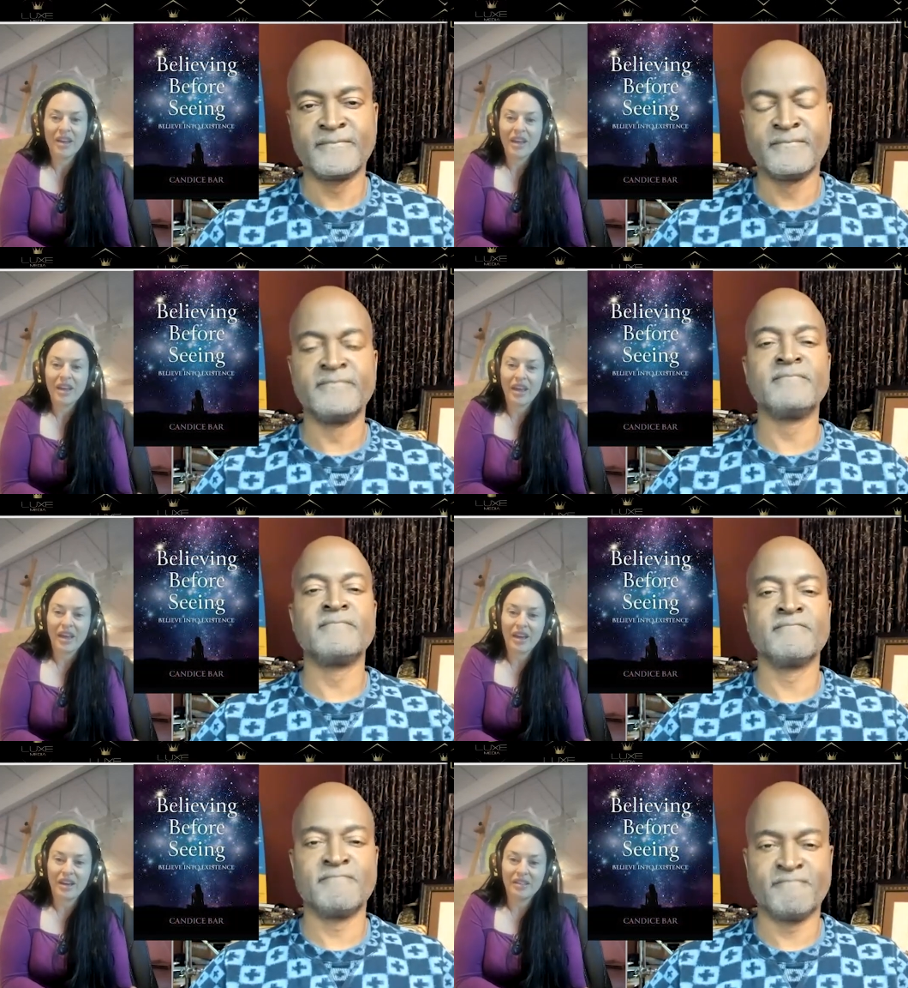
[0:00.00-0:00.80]
Speaker 1: Mm.
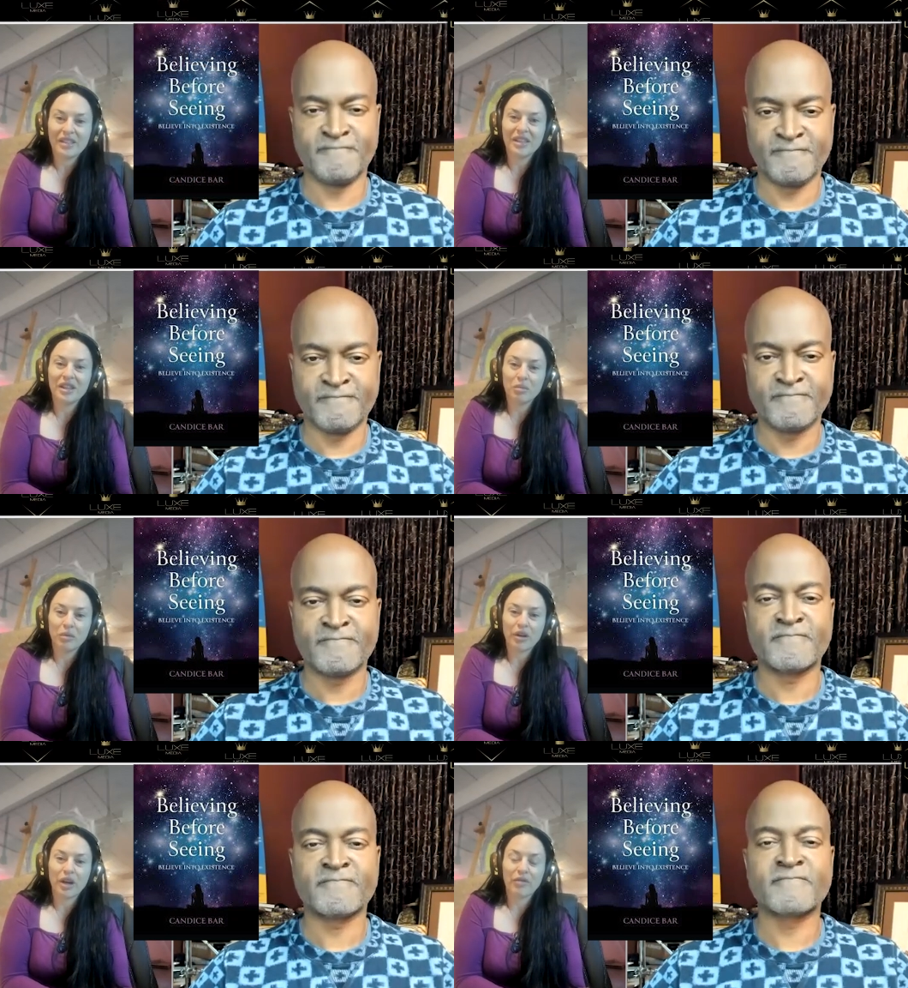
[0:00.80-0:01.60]
And in the
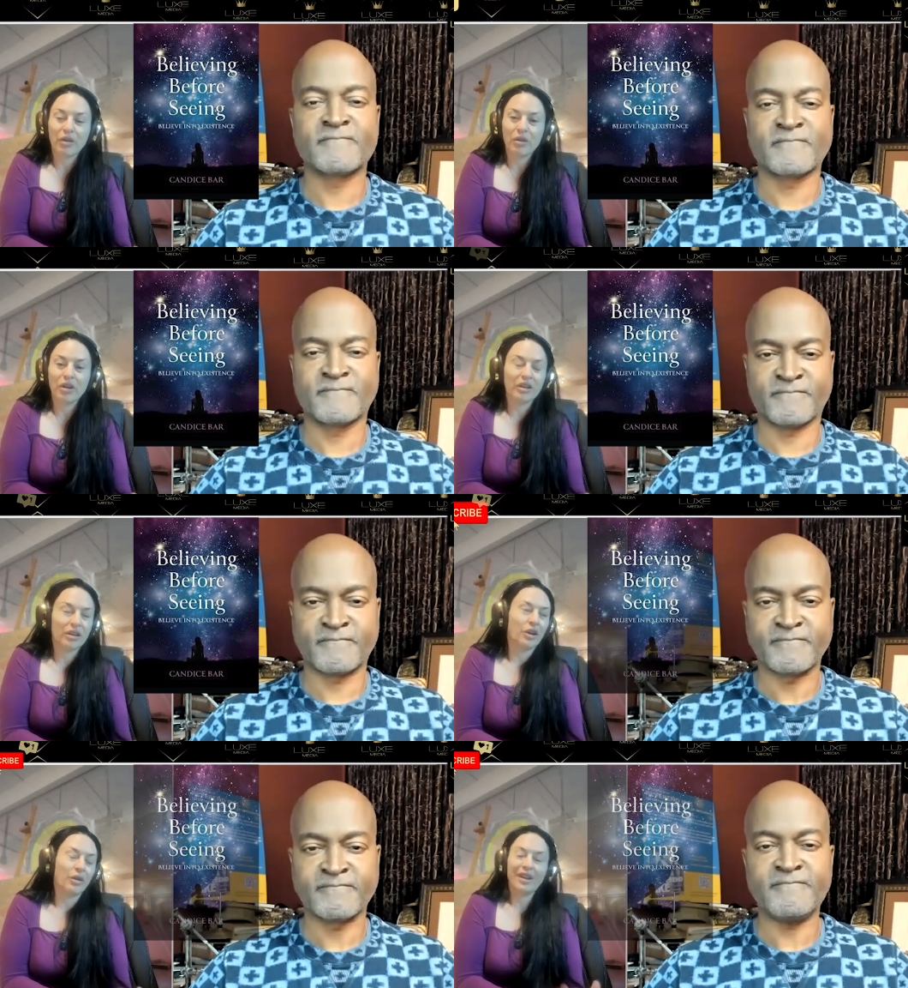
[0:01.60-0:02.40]
book, I wrote,
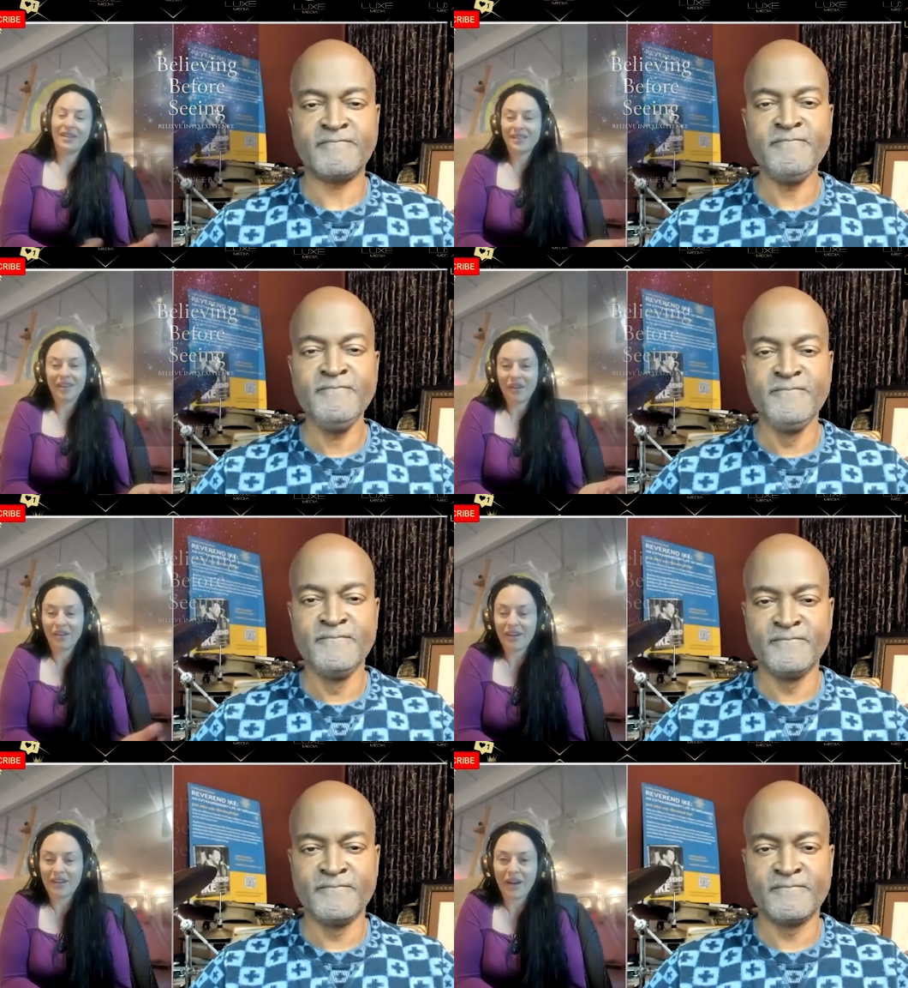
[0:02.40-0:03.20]
you know, and it's not,
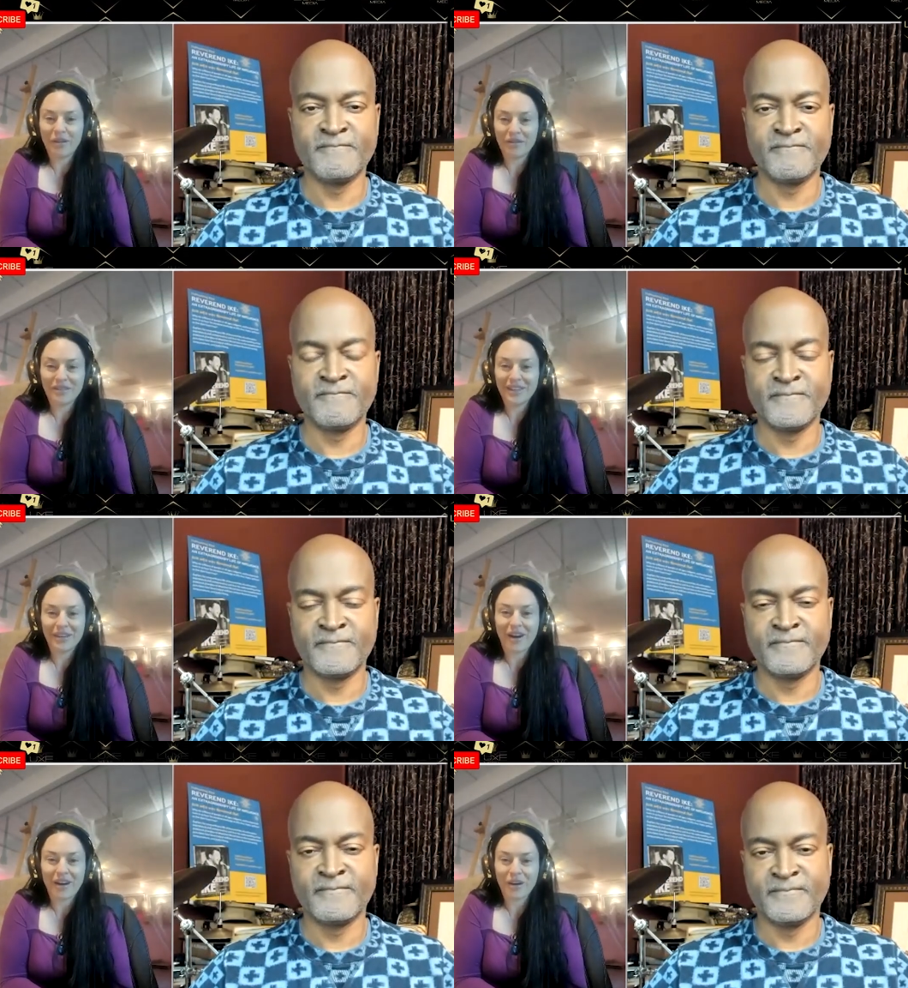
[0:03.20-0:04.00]
I, I don't, did
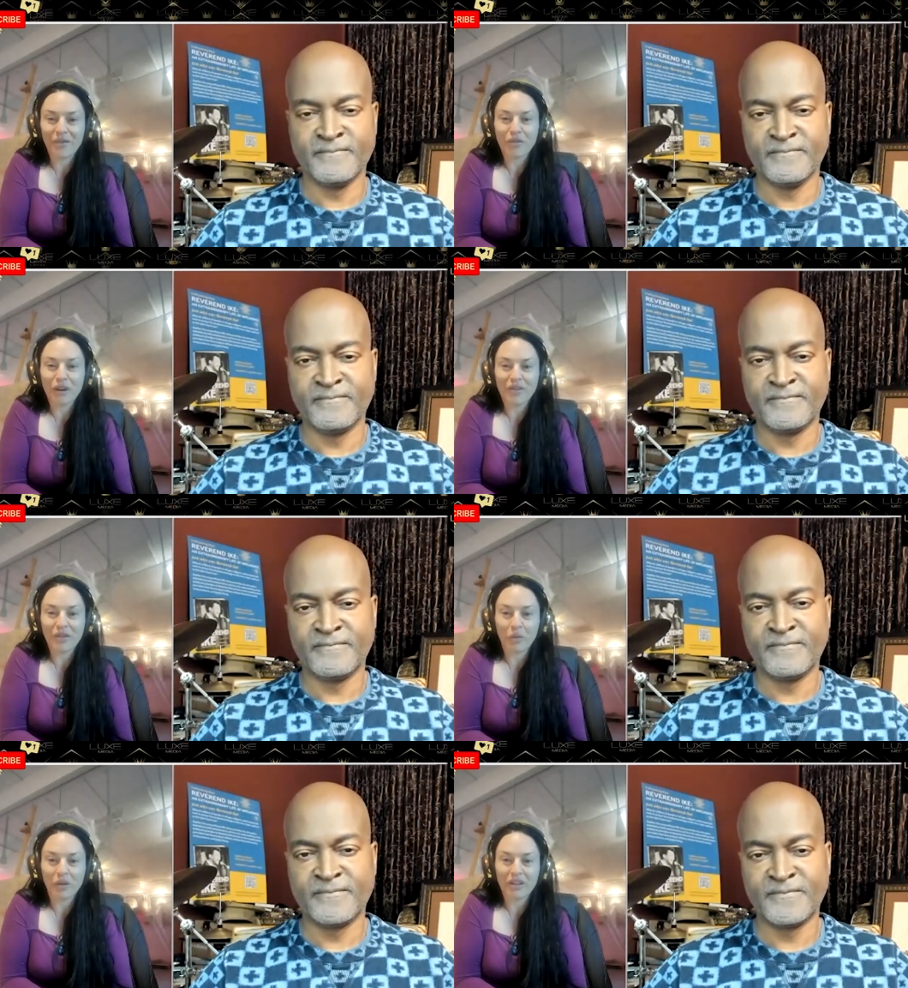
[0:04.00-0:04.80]
not reinvent
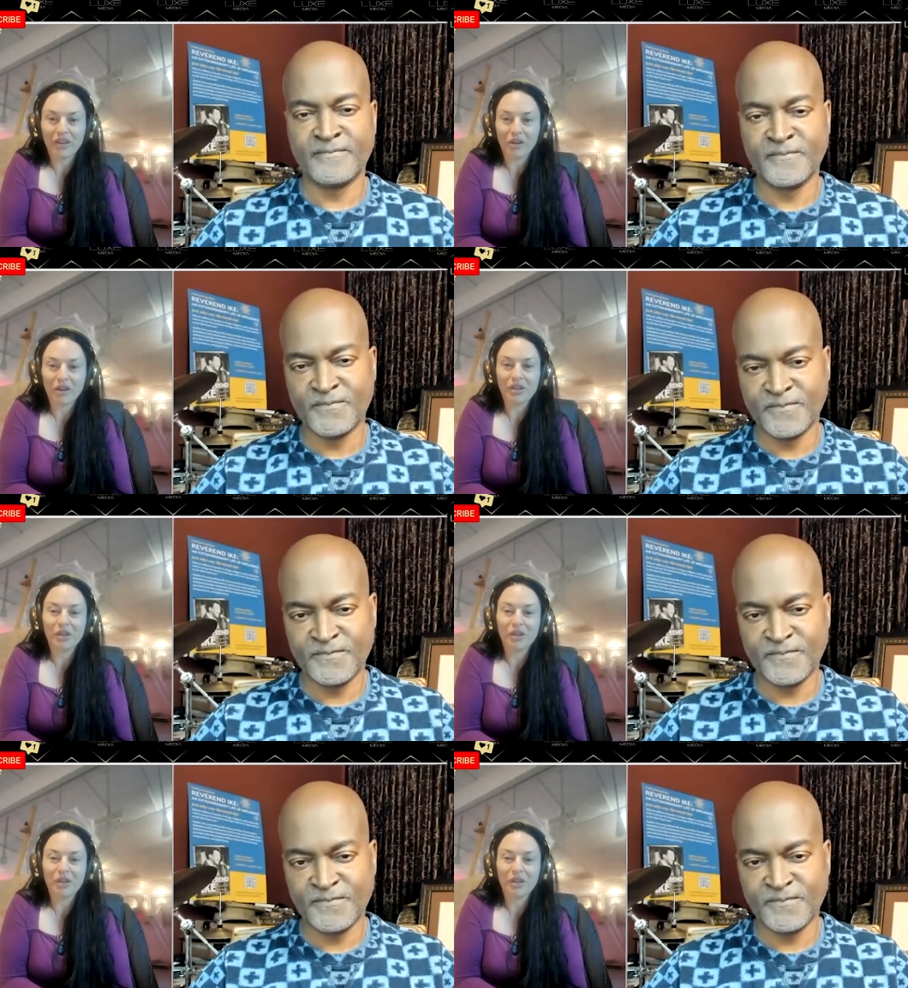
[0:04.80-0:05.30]
the wheel here.